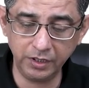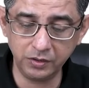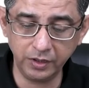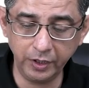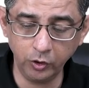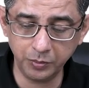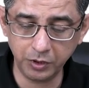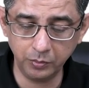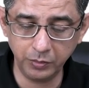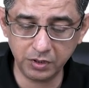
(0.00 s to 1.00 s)
Let's read option
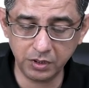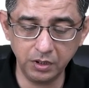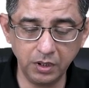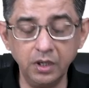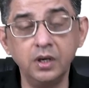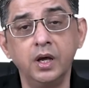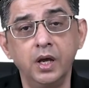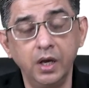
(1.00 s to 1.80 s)
number C again.